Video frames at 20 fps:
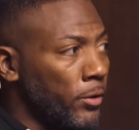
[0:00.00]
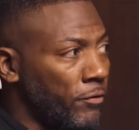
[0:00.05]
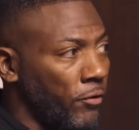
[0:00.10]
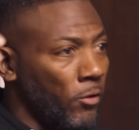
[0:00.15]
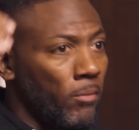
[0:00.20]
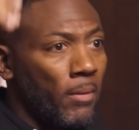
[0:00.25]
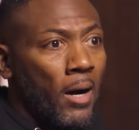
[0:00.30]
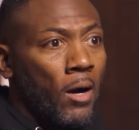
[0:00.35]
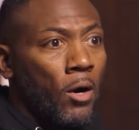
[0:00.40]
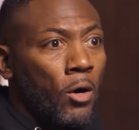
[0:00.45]

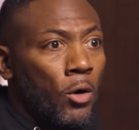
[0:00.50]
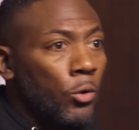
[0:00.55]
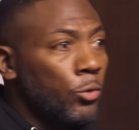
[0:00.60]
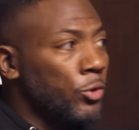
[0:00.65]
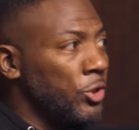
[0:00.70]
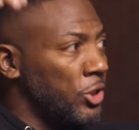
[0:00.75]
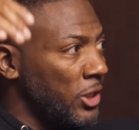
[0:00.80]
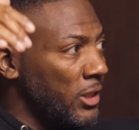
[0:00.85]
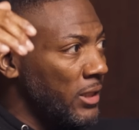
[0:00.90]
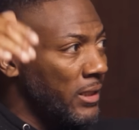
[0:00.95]
from our
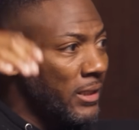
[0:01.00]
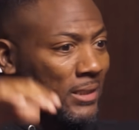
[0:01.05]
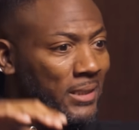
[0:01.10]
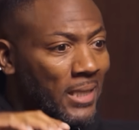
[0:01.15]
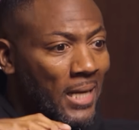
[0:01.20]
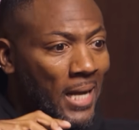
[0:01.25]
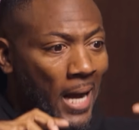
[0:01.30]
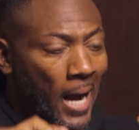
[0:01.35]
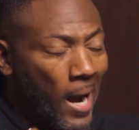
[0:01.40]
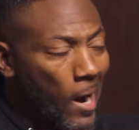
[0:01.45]
OGs
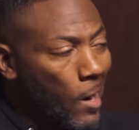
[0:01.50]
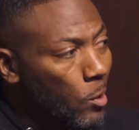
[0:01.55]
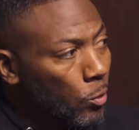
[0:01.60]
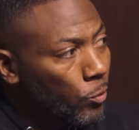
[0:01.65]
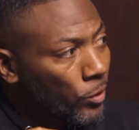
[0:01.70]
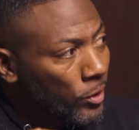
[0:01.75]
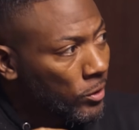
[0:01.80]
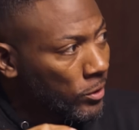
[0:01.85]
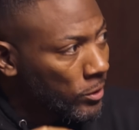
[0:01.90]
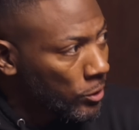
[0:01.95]
how
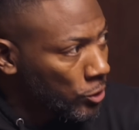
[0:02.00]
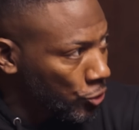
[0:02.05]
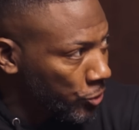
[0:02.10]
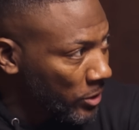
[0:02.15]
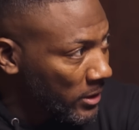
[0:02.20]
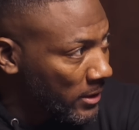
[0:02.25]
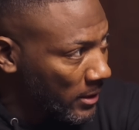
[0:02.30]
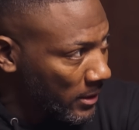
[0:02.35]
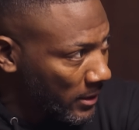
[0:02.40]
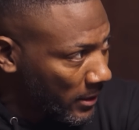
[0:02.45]
we're going to
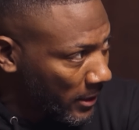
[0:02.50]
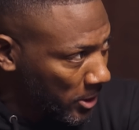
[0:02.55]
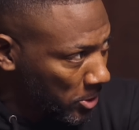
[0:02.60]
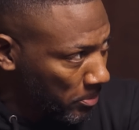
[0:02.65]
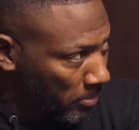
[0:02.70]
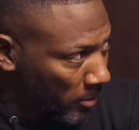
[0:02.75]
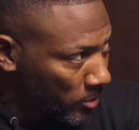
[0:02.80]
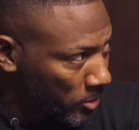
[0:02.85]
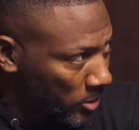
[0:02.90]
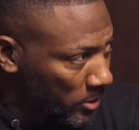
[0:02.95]
treat the next
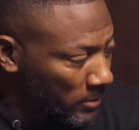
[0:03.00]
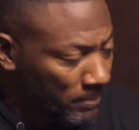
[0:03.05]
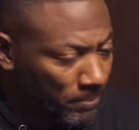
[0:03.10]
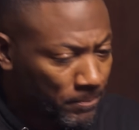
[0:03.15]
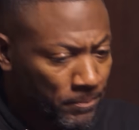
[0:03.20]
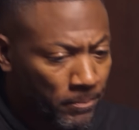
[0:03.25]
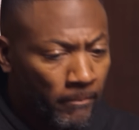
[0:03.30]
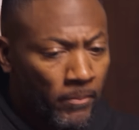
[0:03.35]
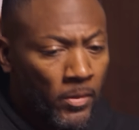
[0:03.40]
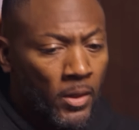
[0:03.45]

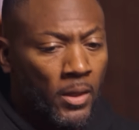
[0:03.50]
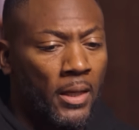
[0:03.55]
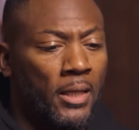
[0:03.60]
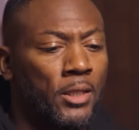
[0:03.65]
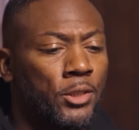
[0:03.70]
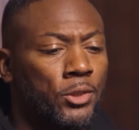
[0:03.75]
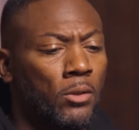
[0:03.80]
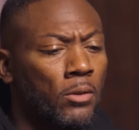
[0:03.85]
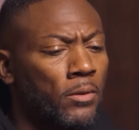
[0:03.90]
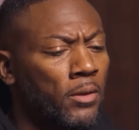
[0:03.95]
person. And
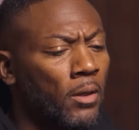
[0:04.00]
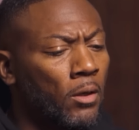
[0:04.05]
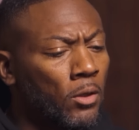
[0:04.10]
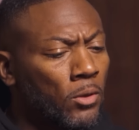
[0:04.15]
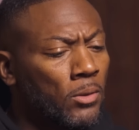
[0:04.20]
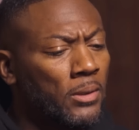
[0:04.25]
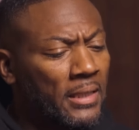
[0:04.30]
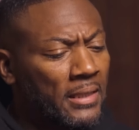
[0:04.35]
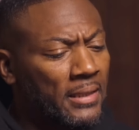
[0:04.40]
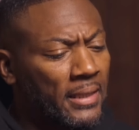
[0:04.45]
so the
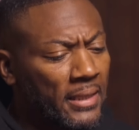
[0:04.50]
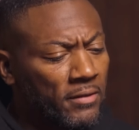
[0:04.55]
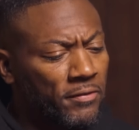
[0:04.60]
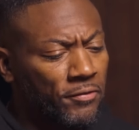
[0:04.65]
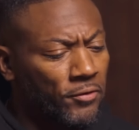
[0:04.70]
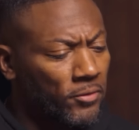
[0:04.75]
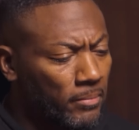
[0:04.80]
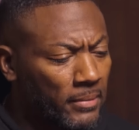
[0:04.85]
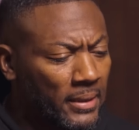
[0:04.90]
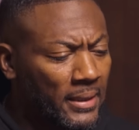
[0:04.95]
only thing
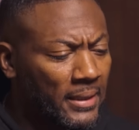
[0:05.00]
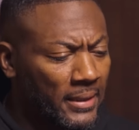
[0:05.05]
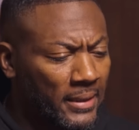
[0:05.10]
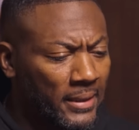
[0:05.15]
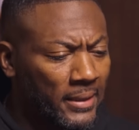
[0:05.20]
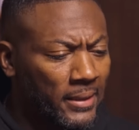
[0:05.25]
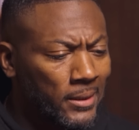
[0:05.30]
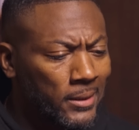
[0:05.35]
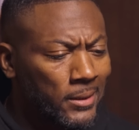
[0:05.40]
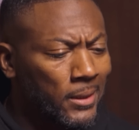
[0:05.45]
for me
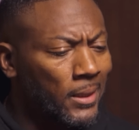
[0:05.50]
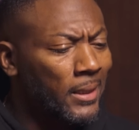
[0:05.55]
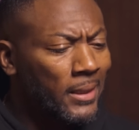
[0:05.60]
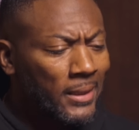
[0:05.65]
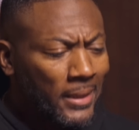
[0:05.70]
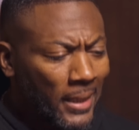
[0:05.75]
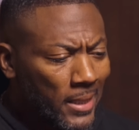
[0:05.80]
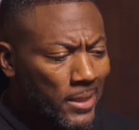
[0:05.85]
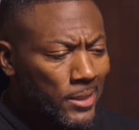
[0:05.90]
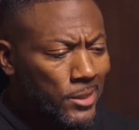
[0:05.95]
is,
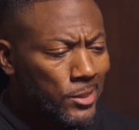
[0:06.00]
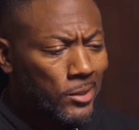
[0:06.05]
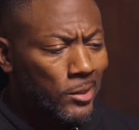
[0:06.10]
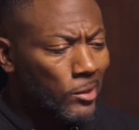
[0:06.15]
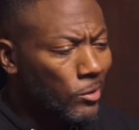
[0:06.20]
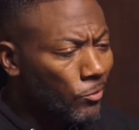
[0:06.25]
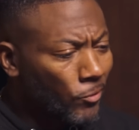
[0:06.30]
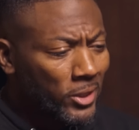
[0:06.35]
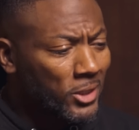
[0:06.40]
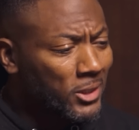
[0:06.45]
yes,
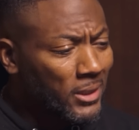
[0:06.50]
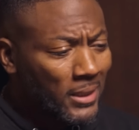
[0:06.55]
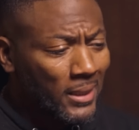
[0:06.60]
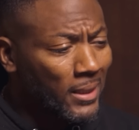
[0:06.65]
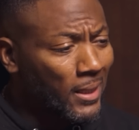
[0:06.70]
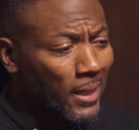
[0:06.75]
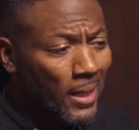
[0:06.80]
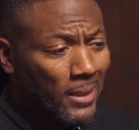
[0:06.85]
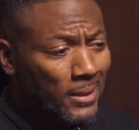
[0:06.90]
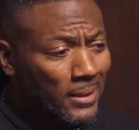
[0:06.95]
Richie
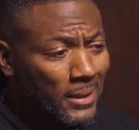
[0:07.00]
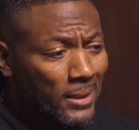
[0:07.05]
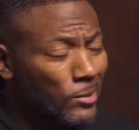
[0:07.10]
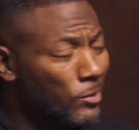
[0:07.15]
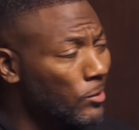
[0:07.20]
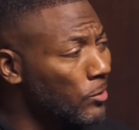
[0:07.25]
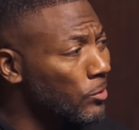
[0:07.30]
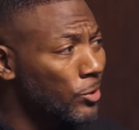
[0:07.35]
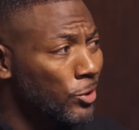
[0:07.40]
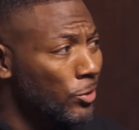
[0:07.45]

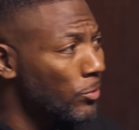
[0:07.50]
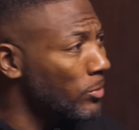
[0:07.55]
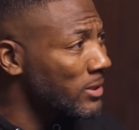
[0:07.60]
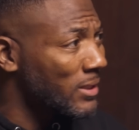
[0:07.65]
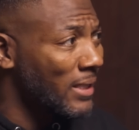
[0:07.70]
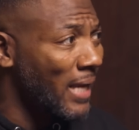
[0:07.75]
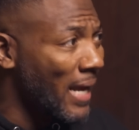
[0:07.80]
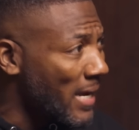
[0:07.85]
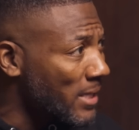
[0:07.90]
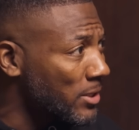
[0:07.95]
Incognito, you was
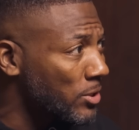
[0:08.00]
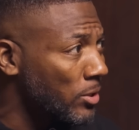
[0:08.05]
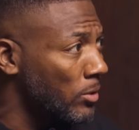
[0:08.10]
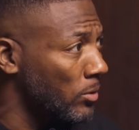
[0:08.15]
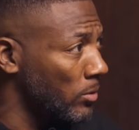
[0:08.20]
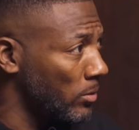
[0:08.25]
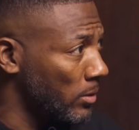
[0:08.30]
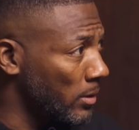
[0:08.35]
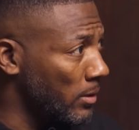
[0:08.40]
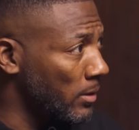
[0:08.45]
an
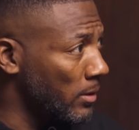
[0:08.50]
asshole.